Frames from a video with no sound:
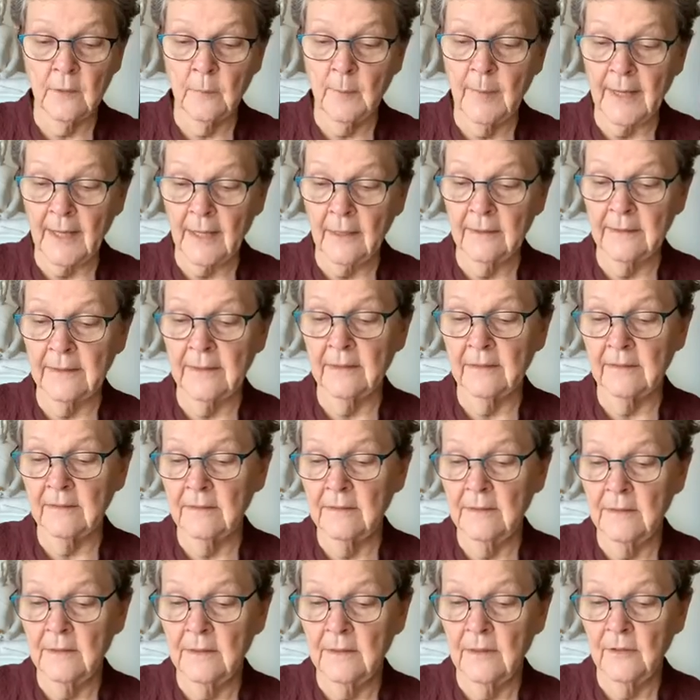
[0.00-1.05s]
about it,
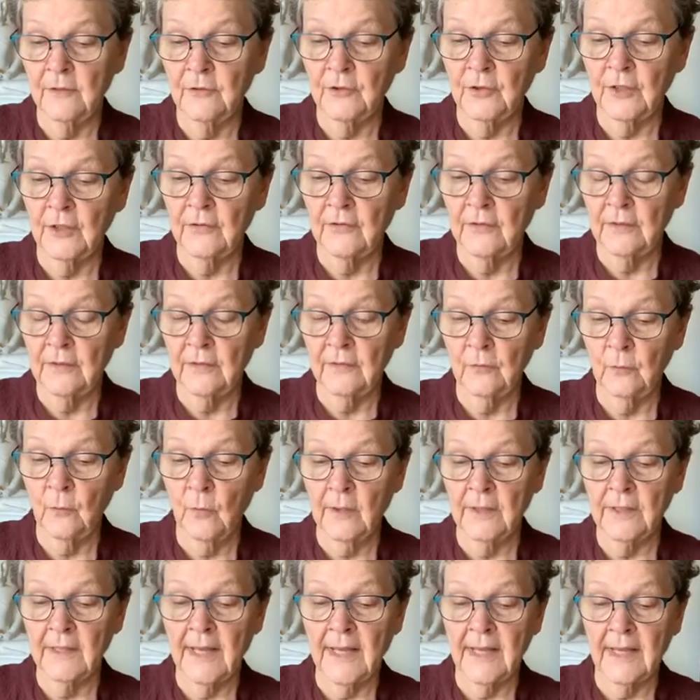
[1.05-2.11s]
just as
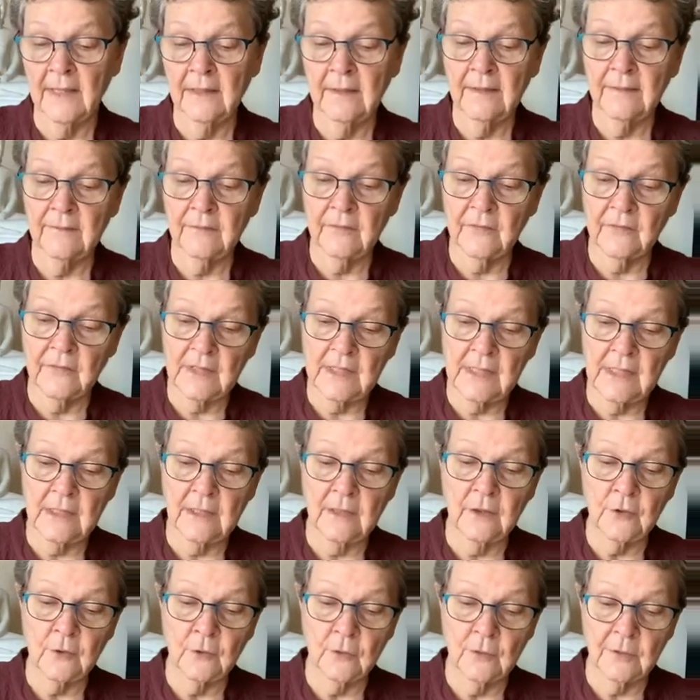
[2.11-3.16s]
one can't have seen
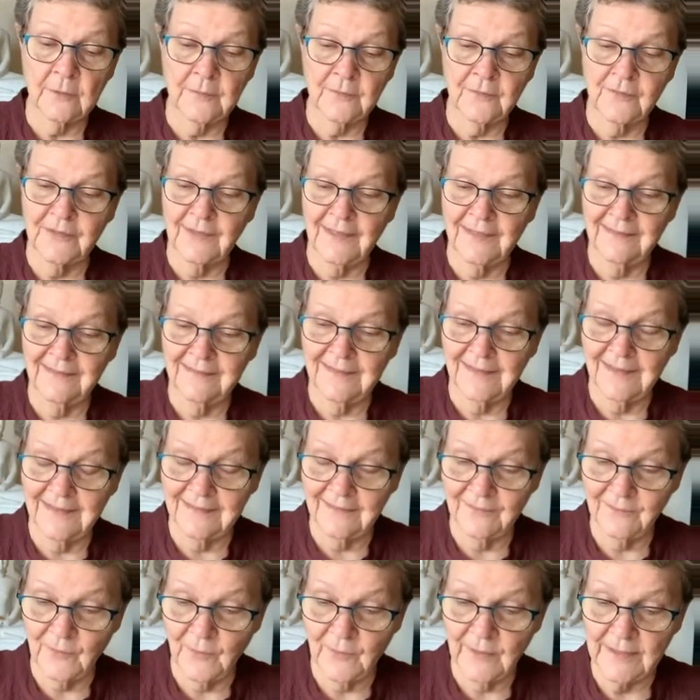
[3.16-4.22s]
Europe, just
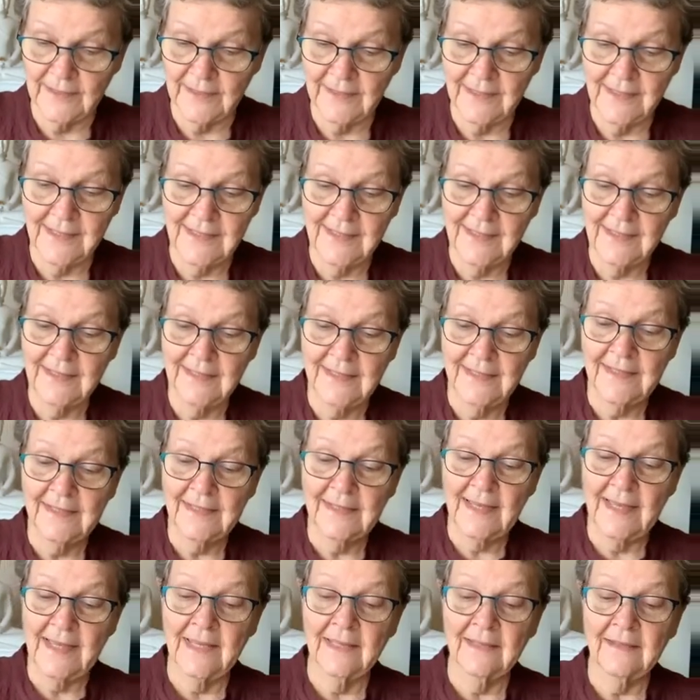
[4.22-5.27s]
as one
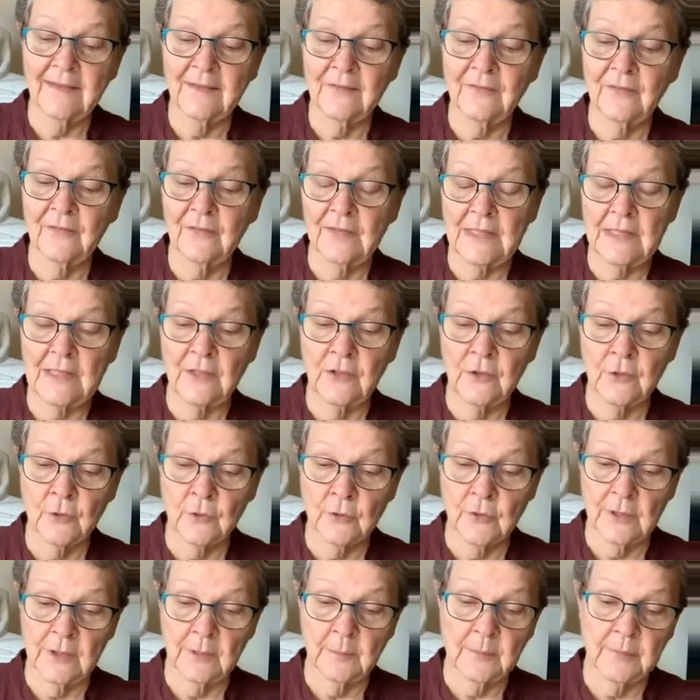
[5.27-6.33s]
can't have seen
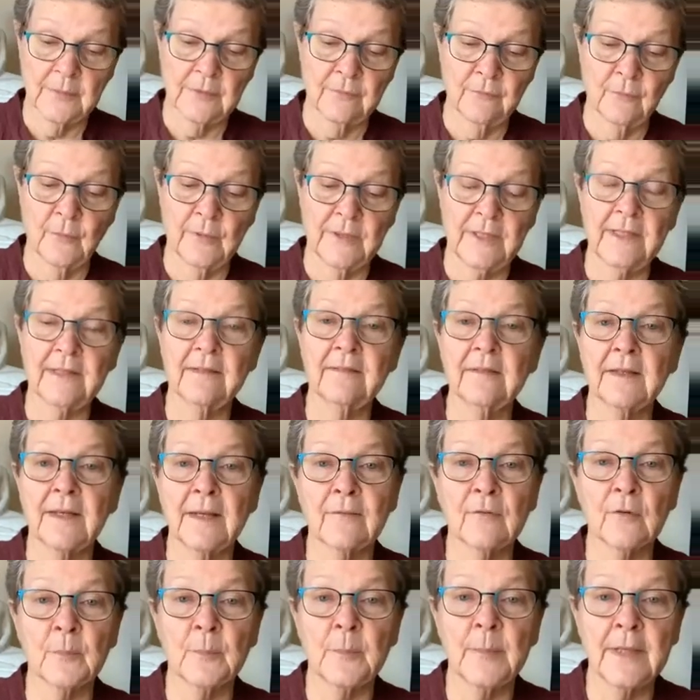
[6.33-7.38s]
Europe if one has
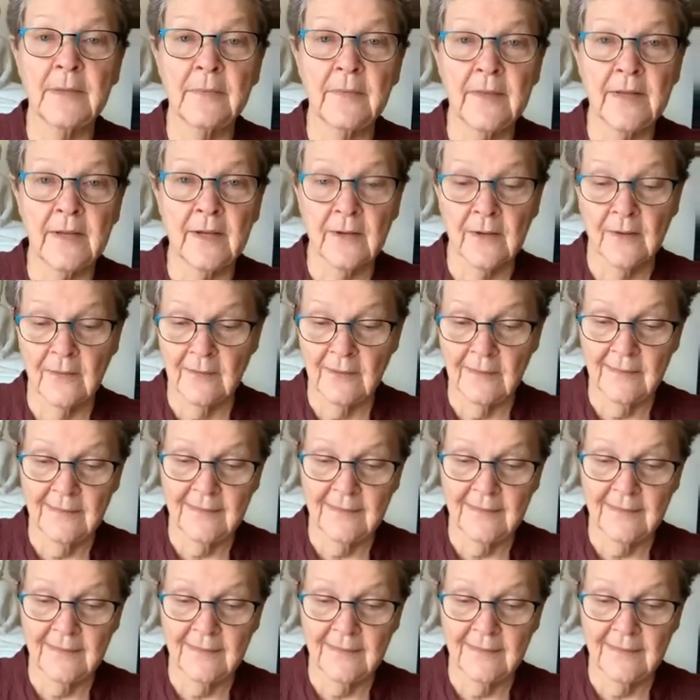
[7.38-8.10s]
never been there.